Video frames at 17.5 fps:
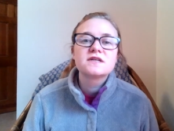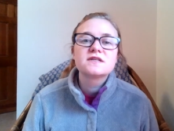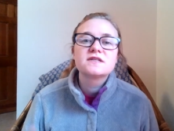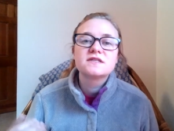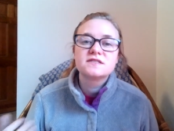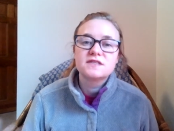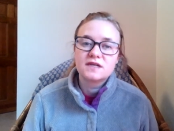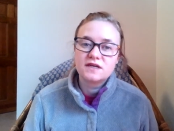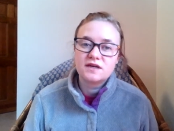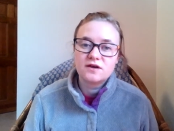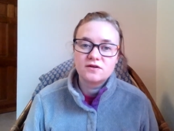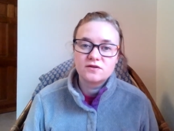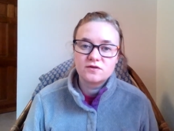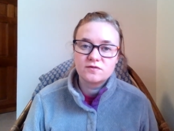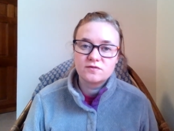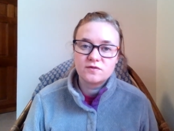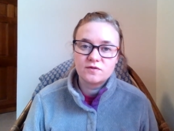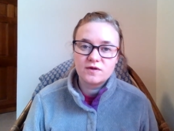to take out
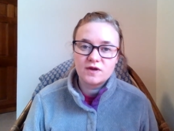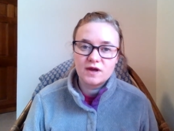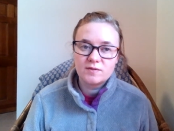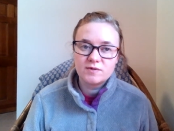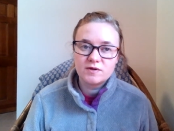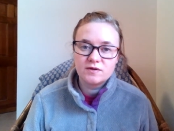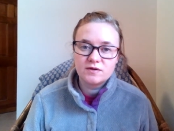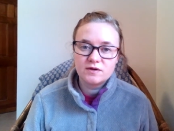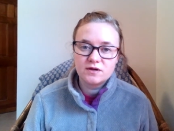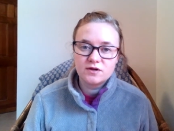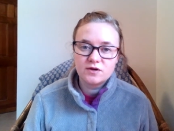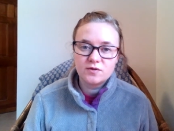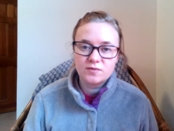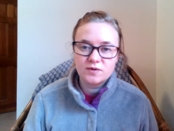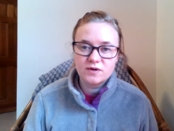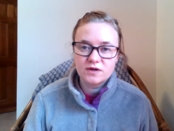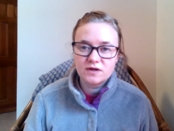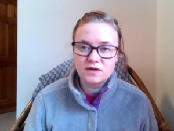your vocabulary
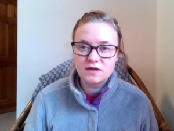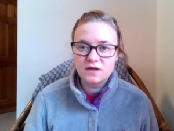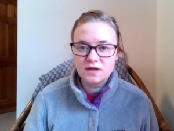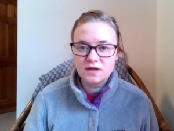notebook,